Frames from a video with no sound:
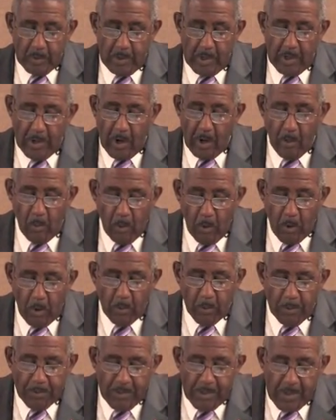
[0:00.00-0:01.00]
In our
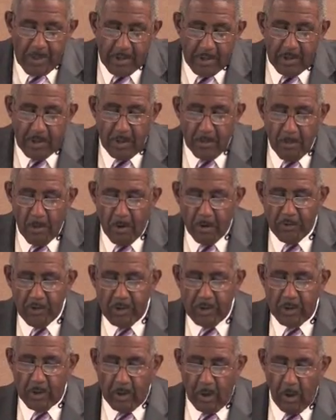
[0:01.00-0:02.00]
work within an
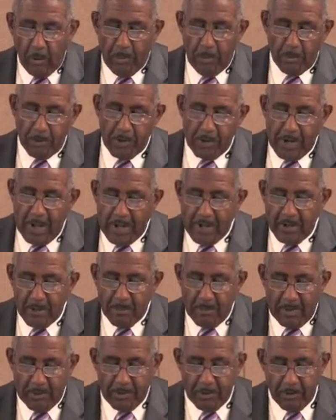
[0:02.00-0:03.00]
emerging global
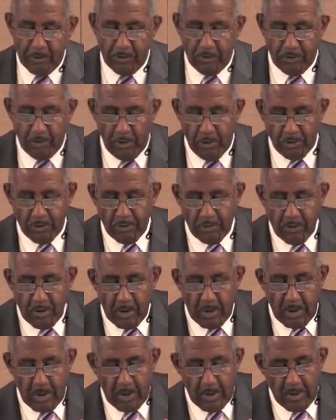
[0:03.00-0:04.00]
United Methodist Church,
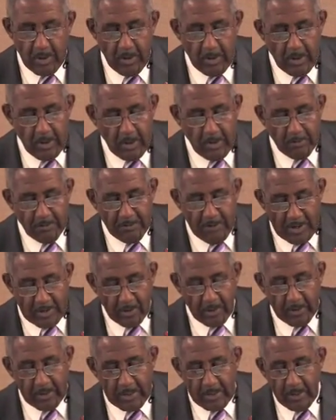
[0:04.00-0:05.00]

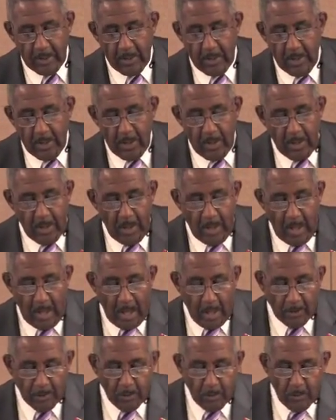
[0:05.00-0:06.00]
finally,
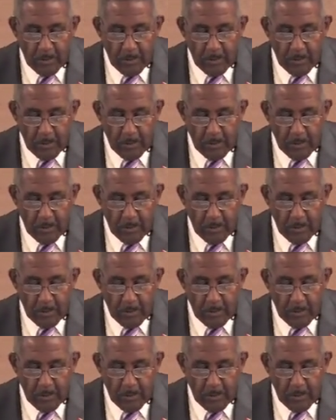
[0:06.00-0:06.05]
how do